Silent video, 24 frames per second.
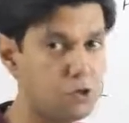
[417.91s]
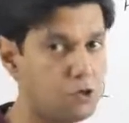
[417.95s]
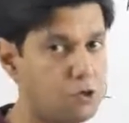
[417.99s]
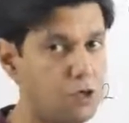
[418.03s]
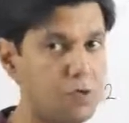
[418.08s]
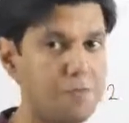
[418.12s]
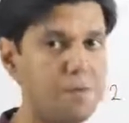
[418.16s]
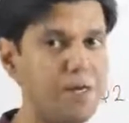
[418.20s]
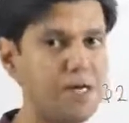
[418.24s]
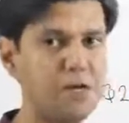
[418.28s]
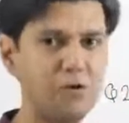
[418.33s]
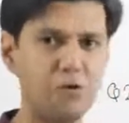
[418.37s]

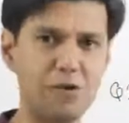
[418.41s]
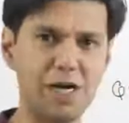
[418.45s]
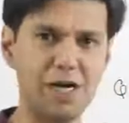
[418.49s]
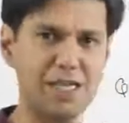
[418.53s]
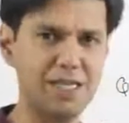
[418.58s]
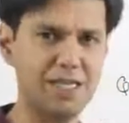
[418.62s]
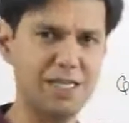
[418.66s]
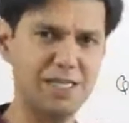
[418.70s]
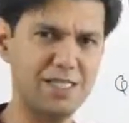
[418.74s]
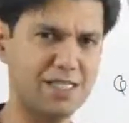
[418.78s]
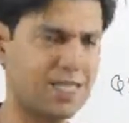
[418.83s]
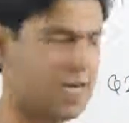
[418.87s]
could be
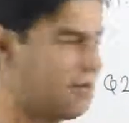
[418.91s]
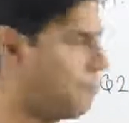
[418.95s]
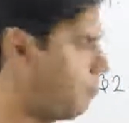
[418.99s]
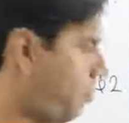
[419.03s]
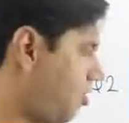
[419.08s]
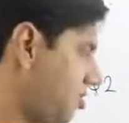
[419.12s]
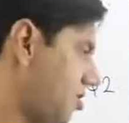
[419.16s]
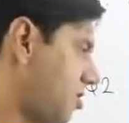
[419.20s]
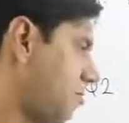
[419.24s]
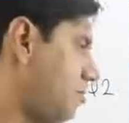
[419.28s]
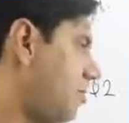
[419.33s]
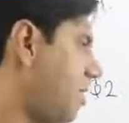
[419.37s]
together. Is that
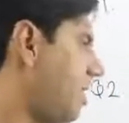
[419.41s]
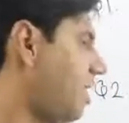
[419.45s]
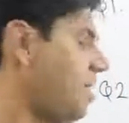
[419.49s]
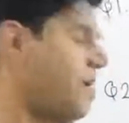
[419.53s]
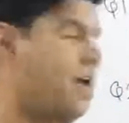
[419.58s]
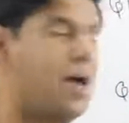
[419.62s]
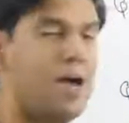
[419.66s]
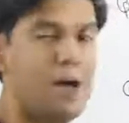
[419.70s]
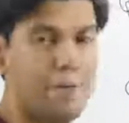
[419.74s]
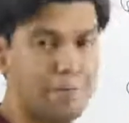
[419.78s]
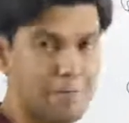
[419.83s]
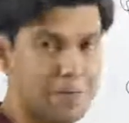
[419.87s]
possible?
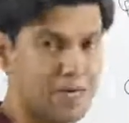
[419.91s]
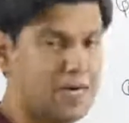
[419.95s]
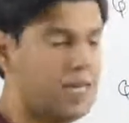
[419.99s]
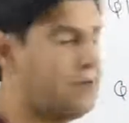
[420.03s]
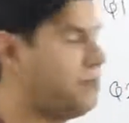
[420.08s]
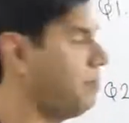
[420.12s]
Pretty